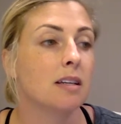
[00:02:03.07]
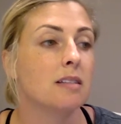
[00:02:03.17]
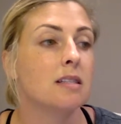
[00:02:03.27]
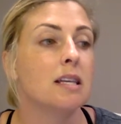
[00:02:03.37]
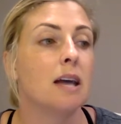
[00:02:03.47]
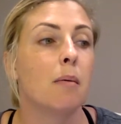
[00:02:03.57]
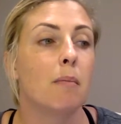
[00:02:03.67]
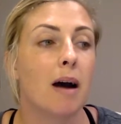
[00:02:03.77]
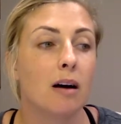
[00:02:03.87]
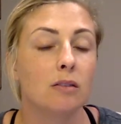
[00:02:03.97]
is the
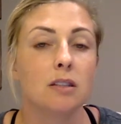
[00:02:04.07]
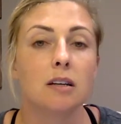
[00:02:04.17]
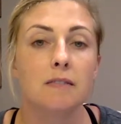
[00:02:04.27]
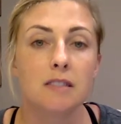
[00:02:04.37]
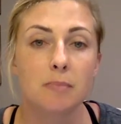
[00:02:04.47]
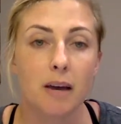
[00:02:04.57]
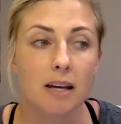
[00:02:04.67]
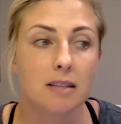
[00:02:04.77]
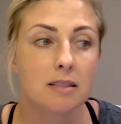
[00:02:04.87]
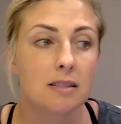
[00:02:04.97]
amount of
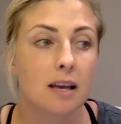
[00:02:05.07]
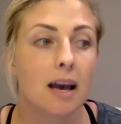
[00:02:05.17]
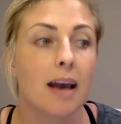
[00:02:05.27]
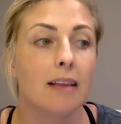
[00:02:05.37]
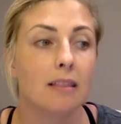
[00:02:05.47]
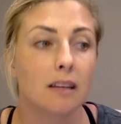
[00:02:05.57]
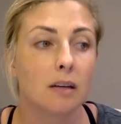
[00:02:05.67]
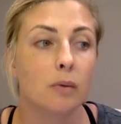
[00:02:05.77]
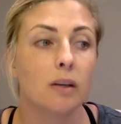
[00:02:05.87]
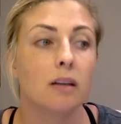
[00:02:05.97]
space a
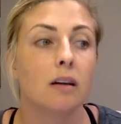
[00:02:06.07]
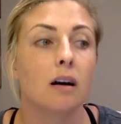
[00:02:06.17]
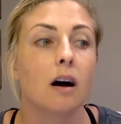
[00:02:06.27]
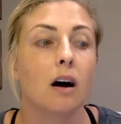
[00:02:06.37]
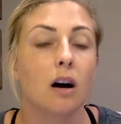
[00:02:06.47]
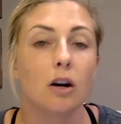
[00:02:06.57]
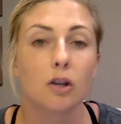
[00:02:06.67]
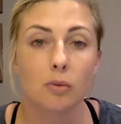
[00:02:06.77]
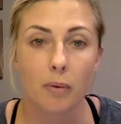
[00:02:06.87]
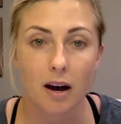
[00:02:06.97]
liquid
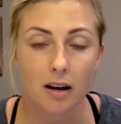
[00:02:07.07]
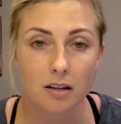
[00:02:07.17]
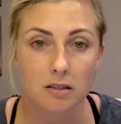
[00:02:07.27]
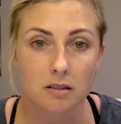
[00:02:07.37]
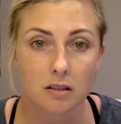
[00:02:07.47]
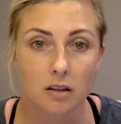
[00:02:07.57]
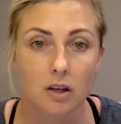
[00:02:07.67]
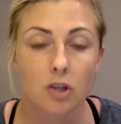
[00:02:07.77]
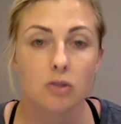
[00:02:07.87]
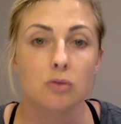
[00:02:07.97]
occupies.
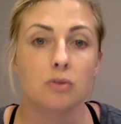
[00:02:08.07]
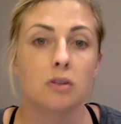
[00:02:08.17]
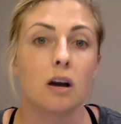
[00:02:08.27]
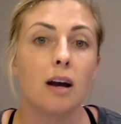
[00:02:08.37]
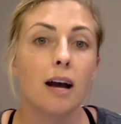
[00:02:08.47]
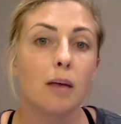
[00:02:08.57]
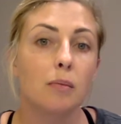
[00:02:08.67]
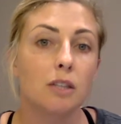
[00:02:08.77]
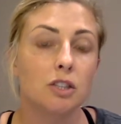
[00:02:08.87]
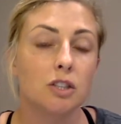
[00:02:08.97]
So it's not how
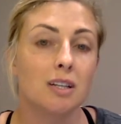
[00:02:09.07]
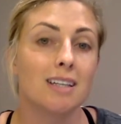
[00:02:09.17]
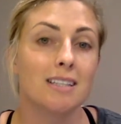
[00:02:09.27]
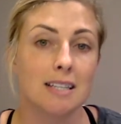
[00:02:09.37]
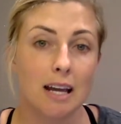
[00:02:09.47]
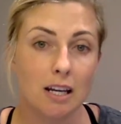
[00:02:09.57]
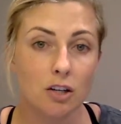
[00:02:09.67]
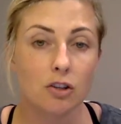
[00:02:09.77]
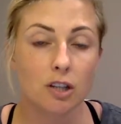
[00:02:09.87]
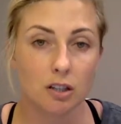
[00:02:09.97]
much the
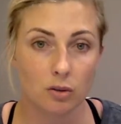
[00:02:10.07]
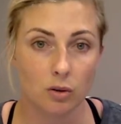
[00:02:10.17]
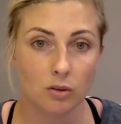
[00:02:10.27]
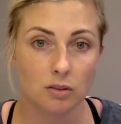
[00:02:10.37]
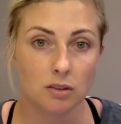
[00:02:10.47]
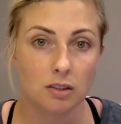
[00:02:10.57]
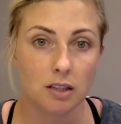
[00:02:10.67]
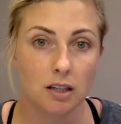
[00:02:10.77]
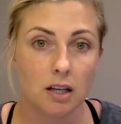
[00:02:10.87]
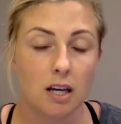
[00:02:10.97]
container can hold.
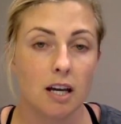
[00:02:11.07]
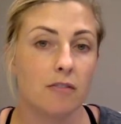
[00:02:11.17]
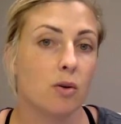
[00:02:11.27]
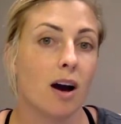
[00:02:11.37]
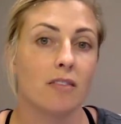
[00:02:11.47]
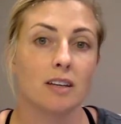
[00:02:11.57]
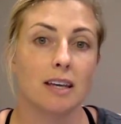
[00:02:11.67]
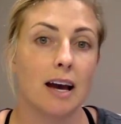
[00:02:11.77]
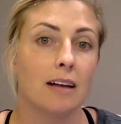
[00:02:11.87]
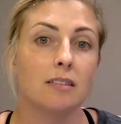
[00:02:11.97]
If you have a
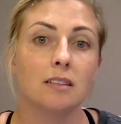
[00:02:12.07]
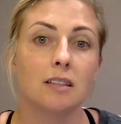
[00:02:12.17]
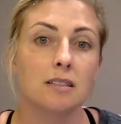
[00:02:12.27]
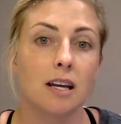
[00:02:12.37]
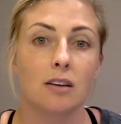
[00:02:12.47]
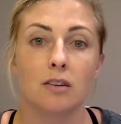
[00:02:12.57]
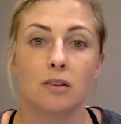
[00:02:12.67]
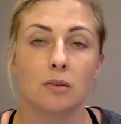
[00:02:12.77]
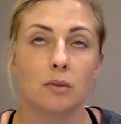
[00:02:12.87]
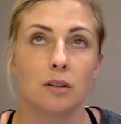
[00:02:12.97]
gallon
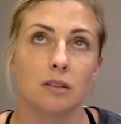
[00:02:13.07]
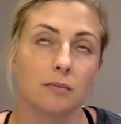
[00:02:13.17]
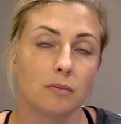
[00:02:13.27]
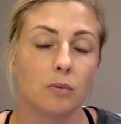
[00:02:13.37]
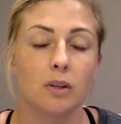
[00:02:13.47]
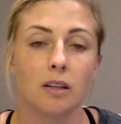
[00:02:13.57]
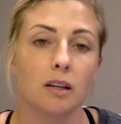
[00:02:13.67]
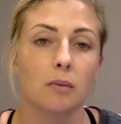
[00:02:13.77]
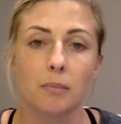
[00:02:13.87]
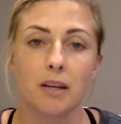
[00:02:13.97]
container, or
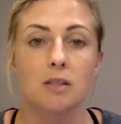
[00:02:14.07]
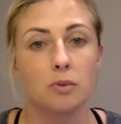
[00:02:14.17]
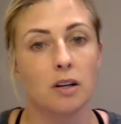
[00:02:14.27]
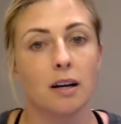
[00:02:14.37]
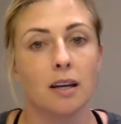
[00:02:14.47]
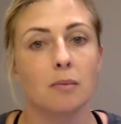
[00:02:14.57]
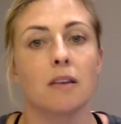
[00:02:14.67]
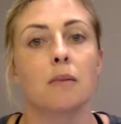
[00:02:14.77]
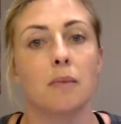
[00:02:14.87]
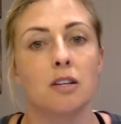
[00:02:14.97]
really, because we're talking
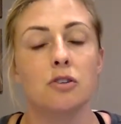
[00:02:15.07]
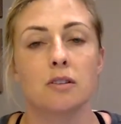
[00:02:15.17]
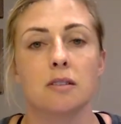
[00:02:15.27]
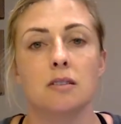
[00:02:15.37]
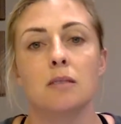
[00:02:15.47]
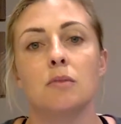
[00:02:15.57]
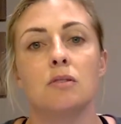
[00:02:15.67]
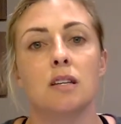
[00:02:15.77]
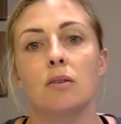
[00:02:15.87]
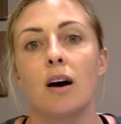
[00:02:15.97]
about the metric system, you'd
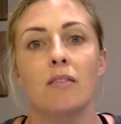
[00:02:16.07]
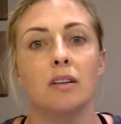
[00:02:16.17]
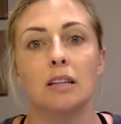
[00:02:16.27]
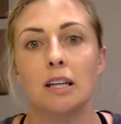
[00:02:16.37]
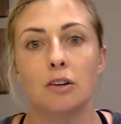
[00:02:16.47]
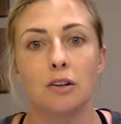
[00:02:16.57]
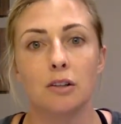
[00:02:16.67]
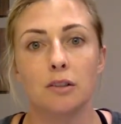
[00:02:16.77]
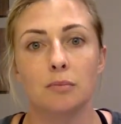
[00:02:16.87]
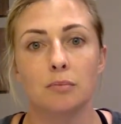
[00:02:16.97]
say you have a
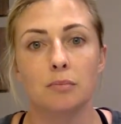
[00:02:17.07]
liter